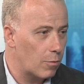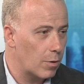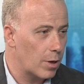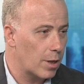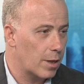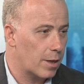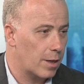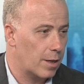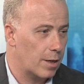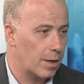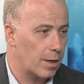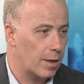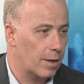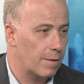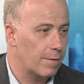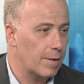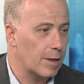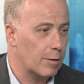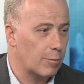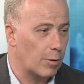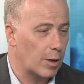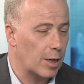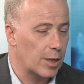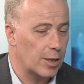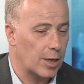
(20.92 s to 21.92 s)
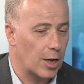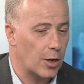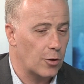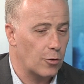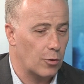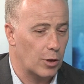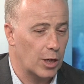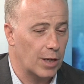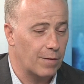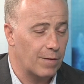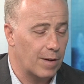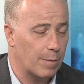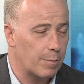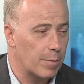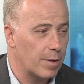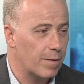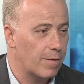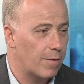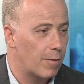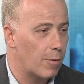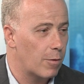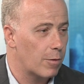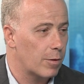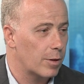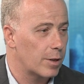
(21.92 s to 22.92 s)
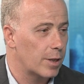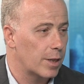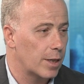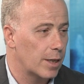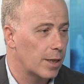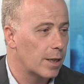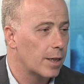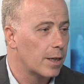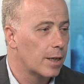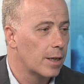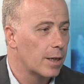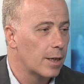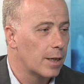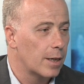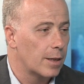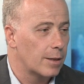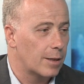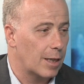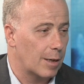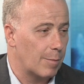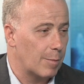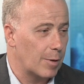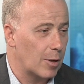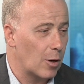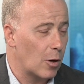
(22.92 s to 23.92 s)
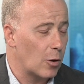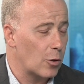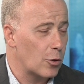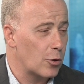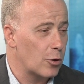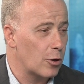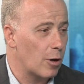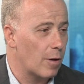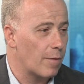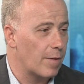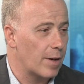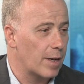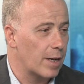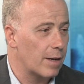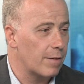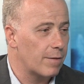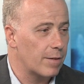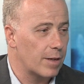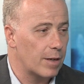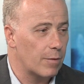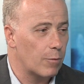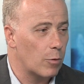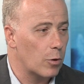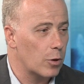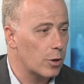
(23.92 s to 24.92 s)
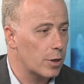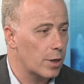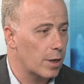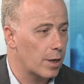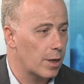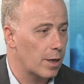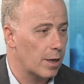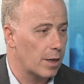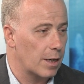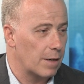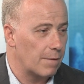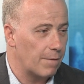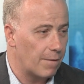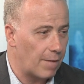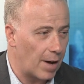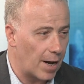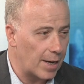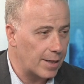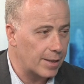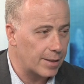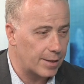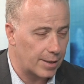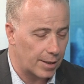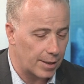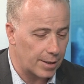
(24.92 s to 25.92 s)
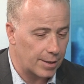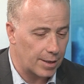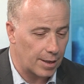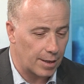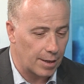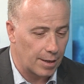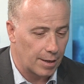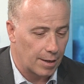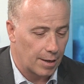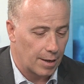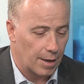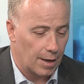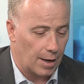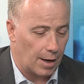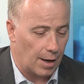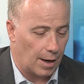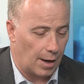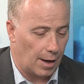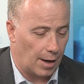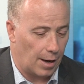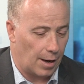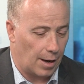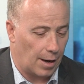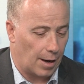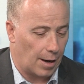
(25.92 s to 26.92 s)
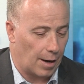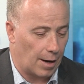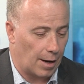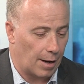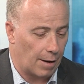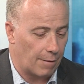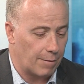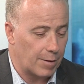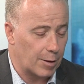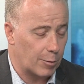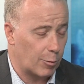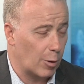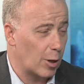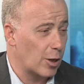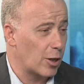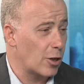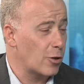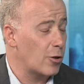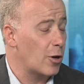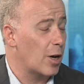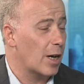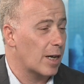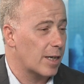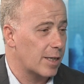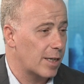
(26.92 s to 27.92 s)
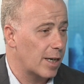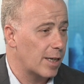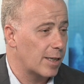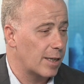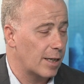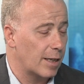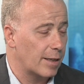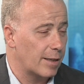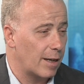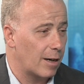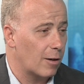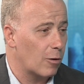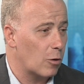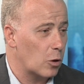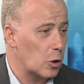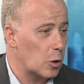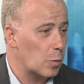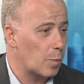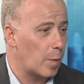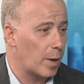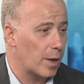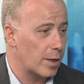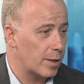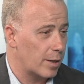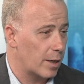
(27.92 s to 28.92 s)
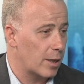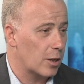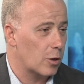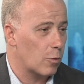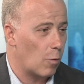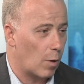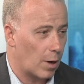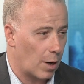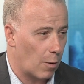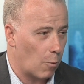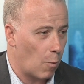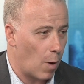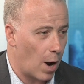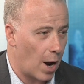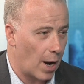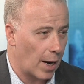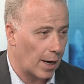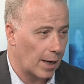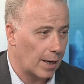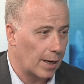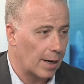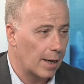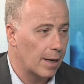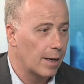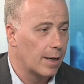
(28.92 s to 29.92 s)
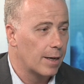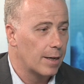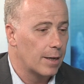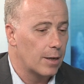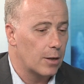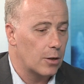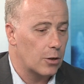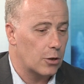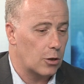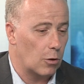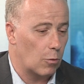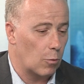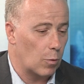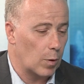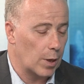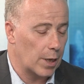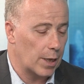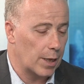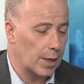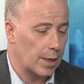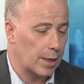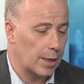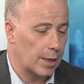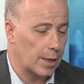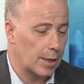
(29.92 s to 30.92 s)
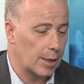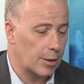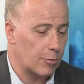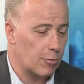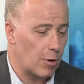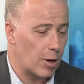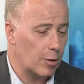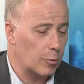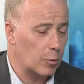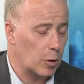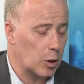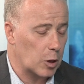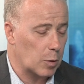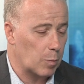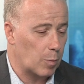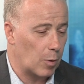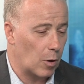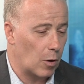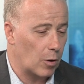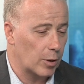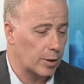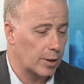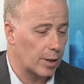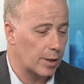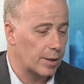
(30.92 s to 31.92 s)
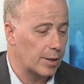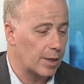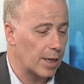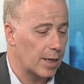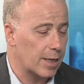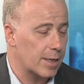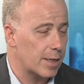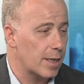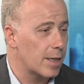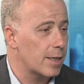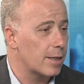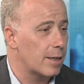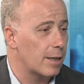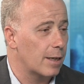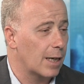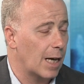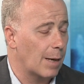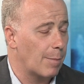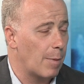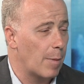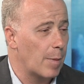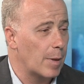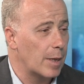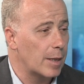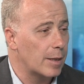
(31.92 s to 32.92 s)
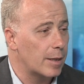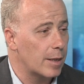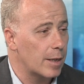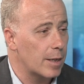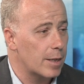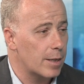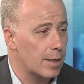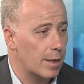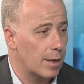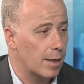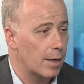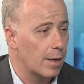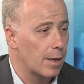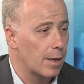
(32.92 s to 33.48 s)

with virtualization, even before the terminology of NFV was invented. Virtualization exists in the telecom space since quite a while, so we tried to exploit the existing capabilities